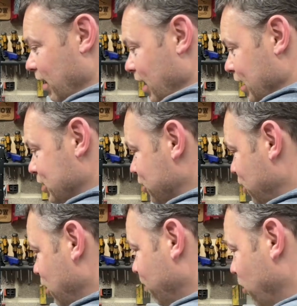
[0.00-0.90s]

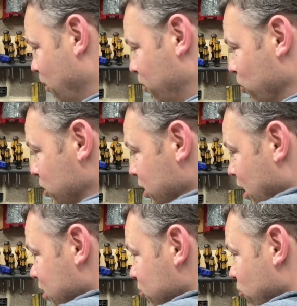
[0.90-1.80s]
external pump, which
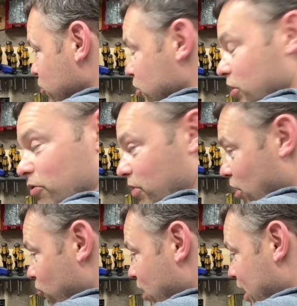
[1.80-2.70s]
then runs through a
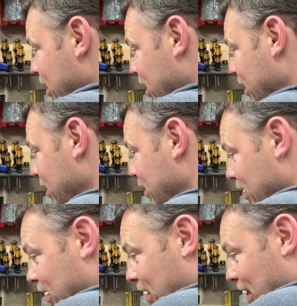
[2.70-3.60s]
radiator,
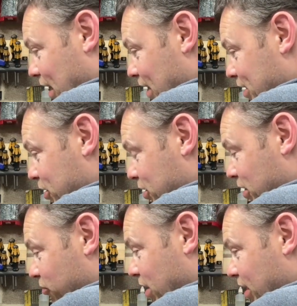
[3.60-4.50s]
an
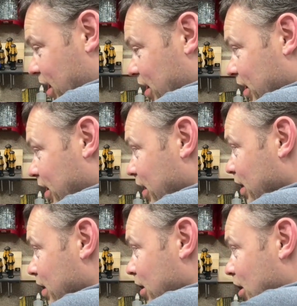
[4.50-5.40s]
additional radiator
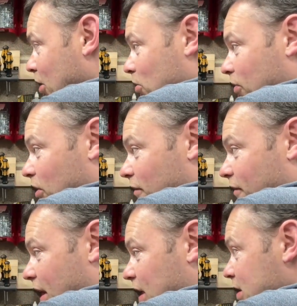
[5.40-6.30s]
here. We've got
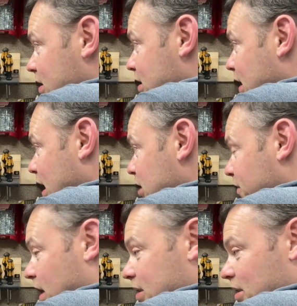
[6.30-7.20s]
fans, case
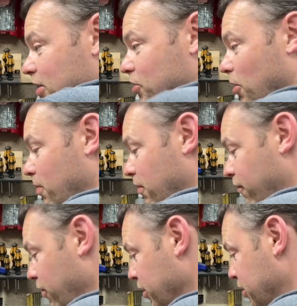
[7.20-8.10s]
fans on the top,
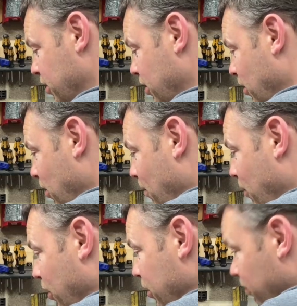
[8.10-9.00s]
front,
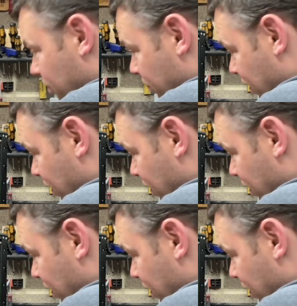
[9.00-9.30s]
bottom,